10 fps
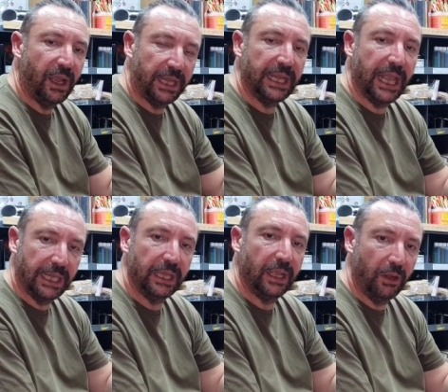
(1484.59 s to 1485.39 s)
I can
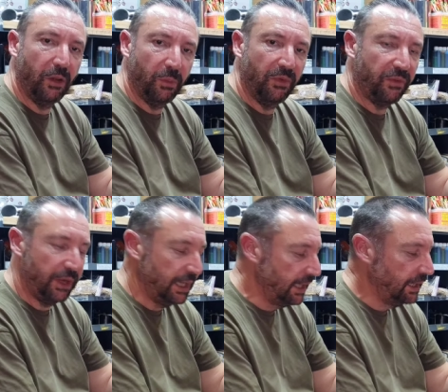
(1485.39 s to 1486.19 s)
handle it a lot more
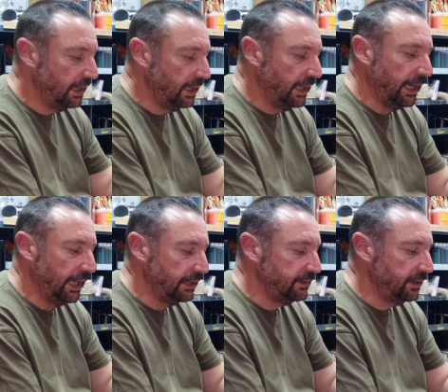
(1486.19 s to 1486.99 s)
freely,
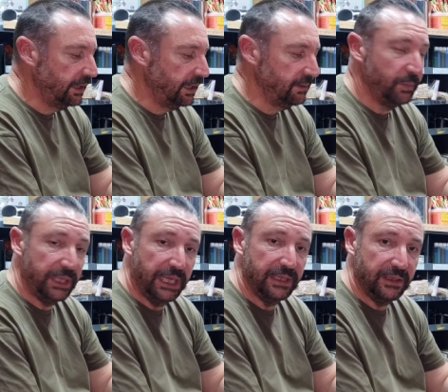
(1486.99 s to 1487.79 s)
and it will
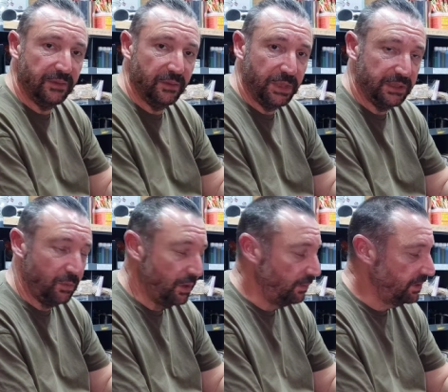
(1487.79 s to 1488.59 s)
be easier for me to
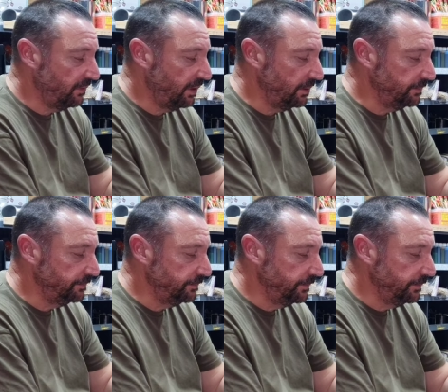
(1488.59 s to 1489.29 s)
work with the float.